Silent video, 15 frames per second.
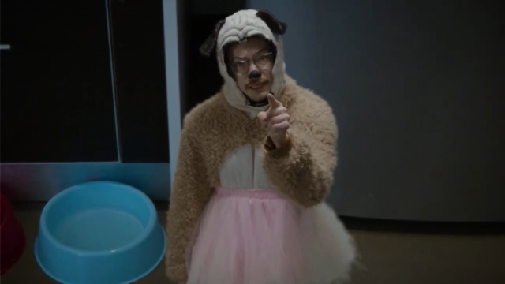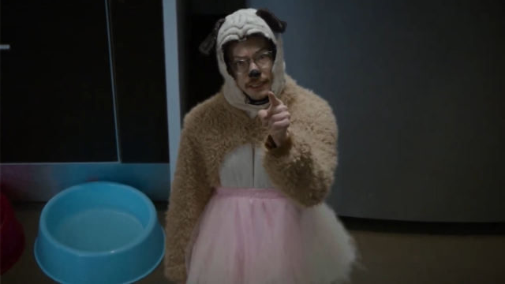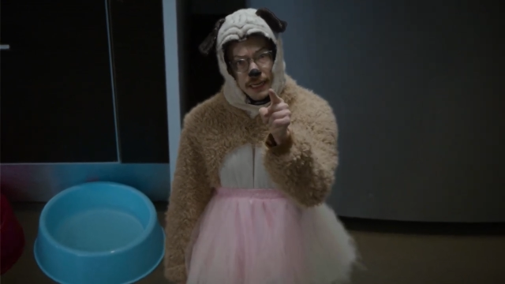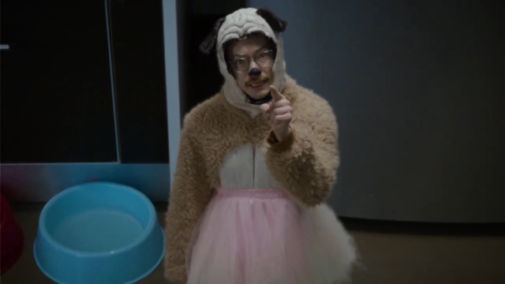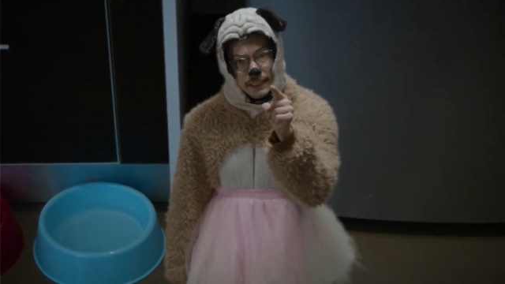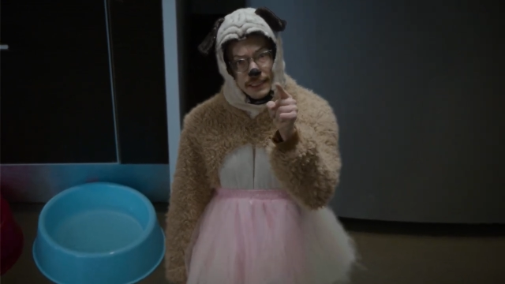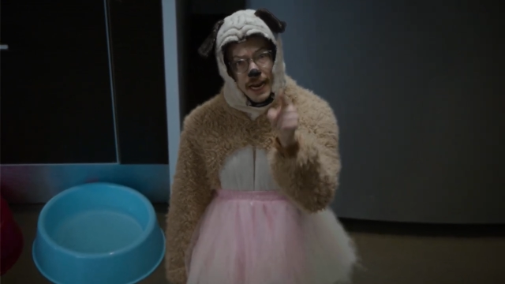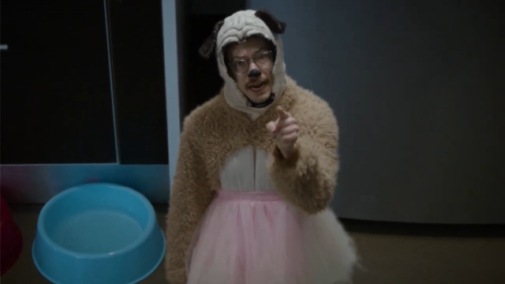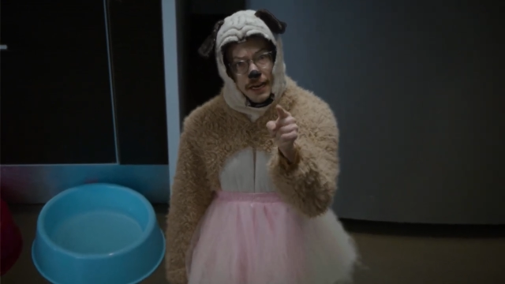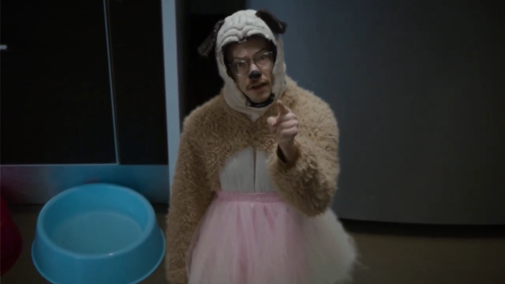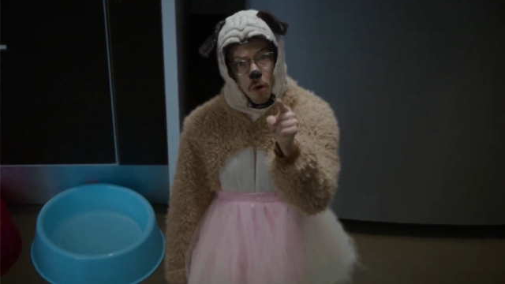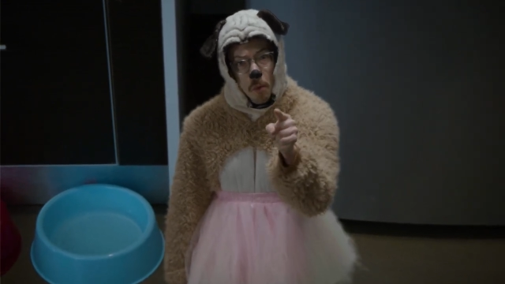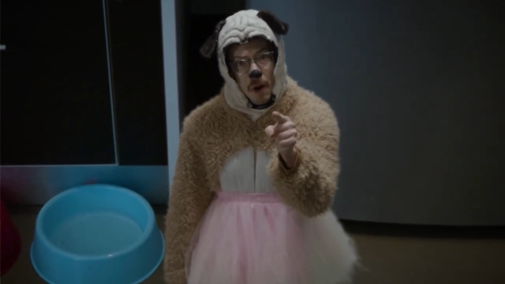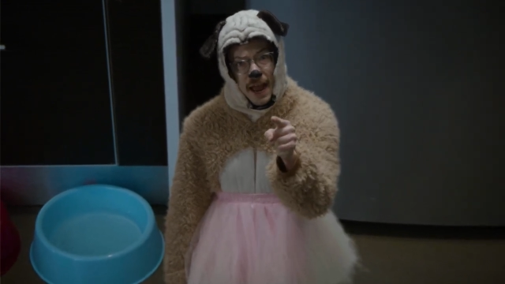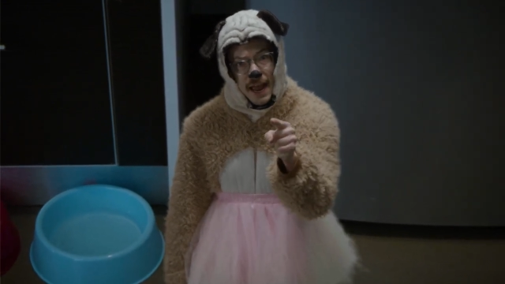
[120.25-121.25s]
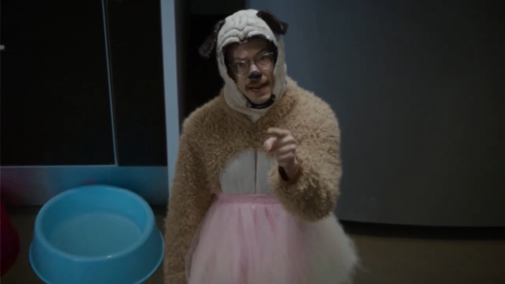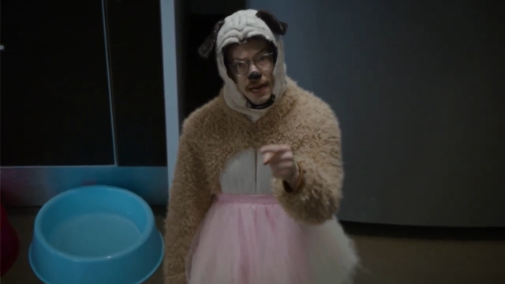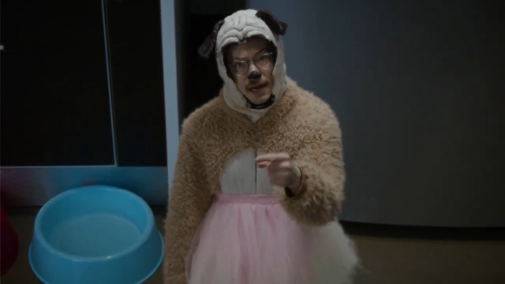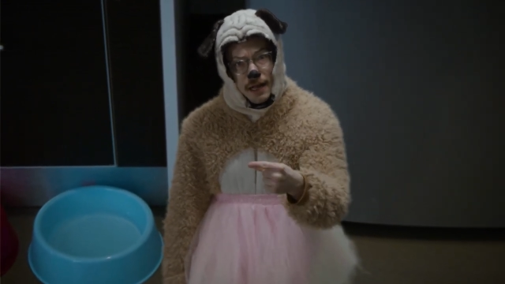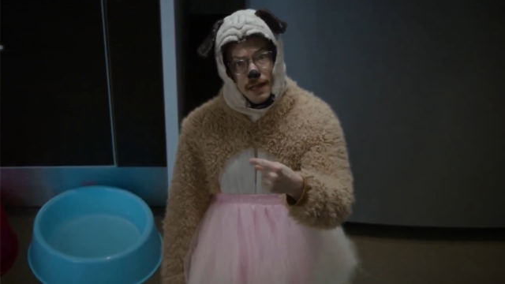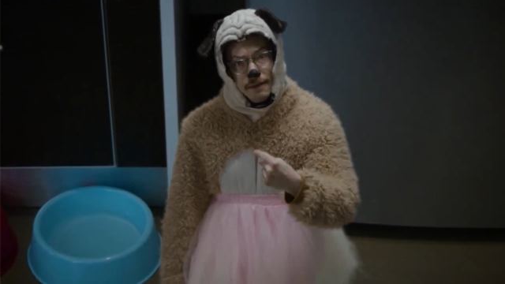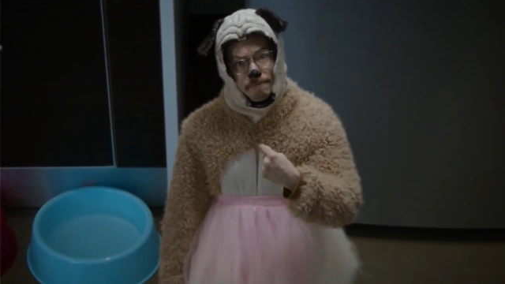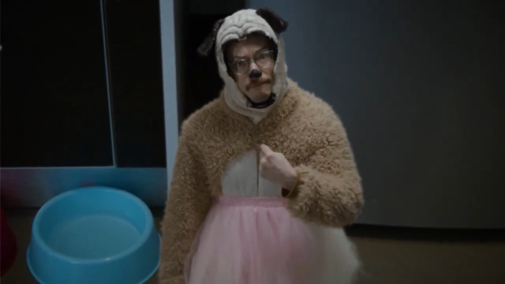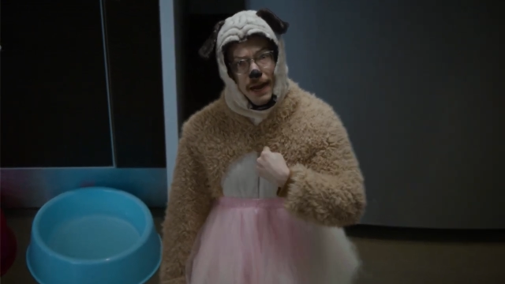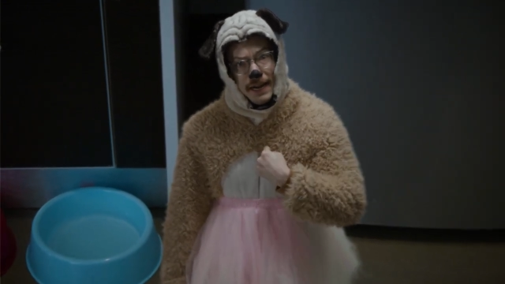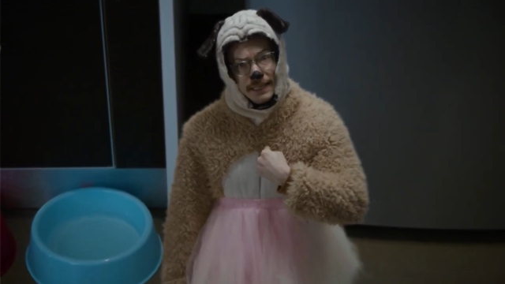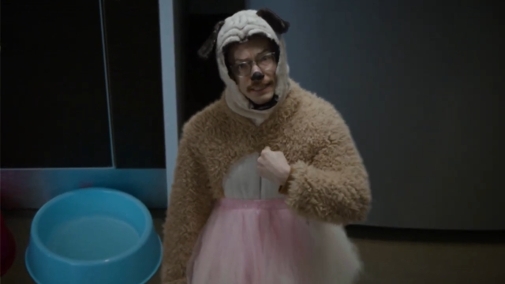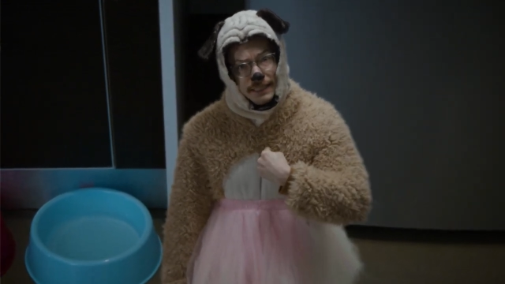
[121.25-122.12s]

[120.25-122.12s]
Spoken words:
can take away my